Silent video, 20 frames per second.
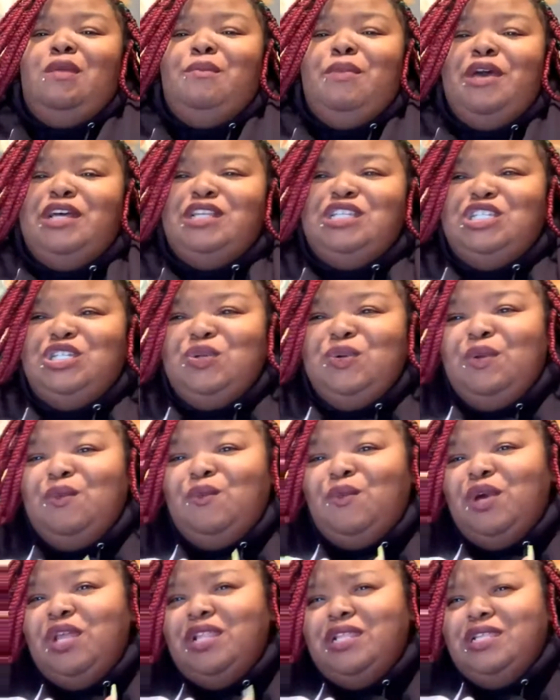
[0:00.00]
about you
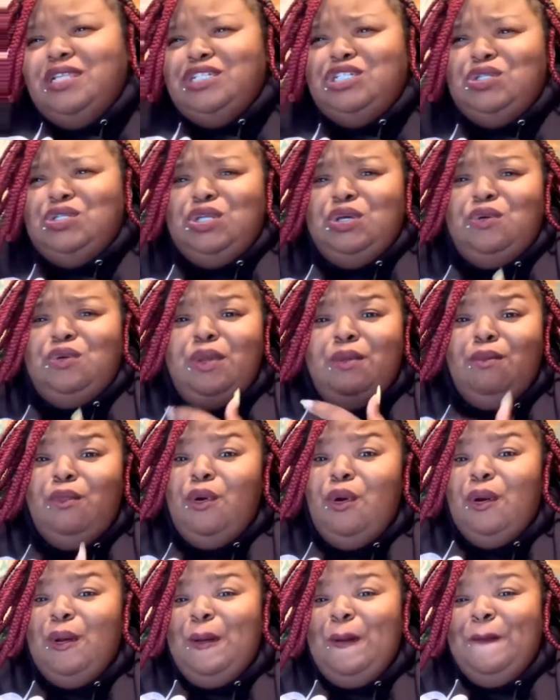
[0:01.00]
and what it is you do and
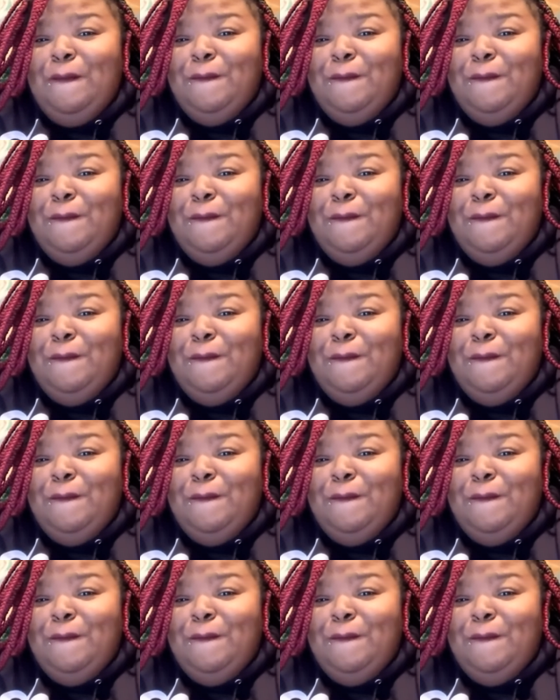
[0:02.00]
more.